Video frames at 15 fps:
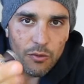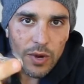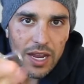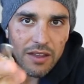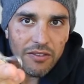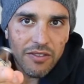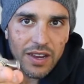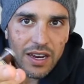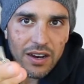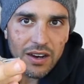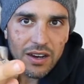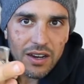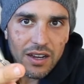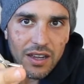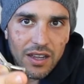your ring
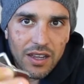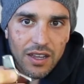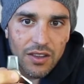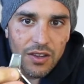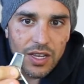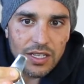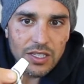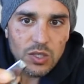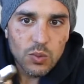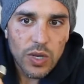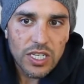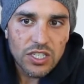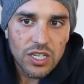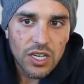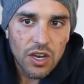finger, you can
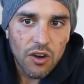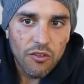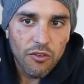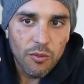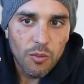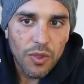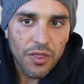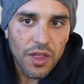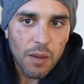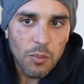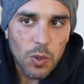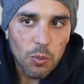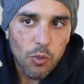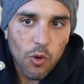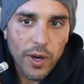switch and go from
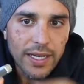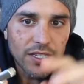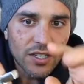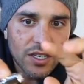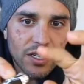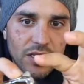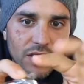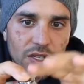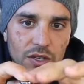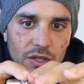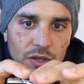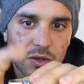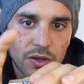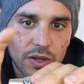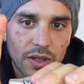thumb to pointer
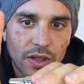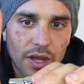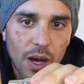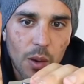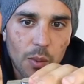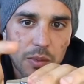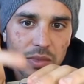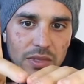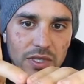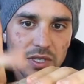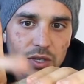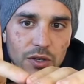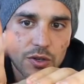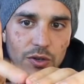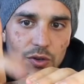to thumb
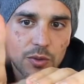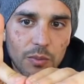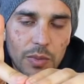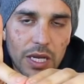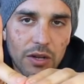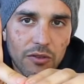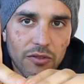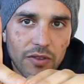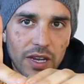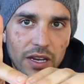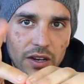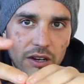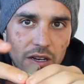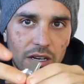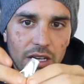to middle
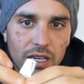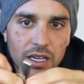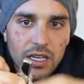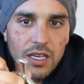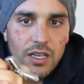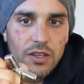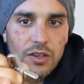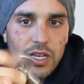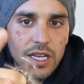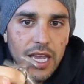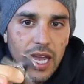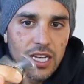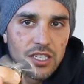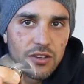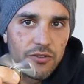finger, you
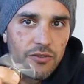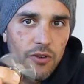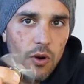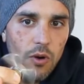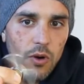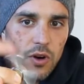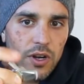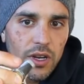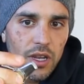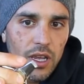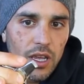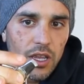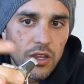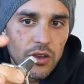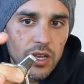can catch it
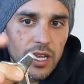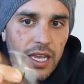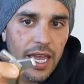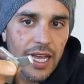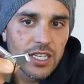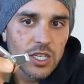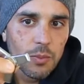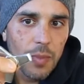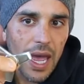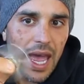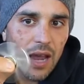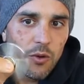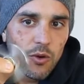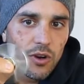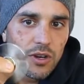forward, you can catch it
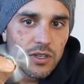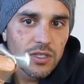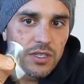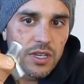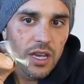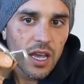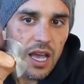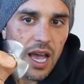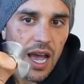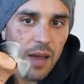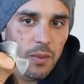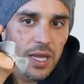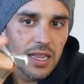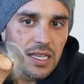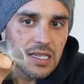backwards.
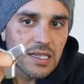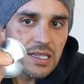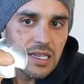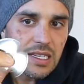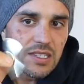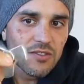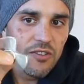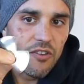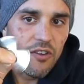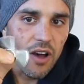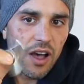I mean, this thing is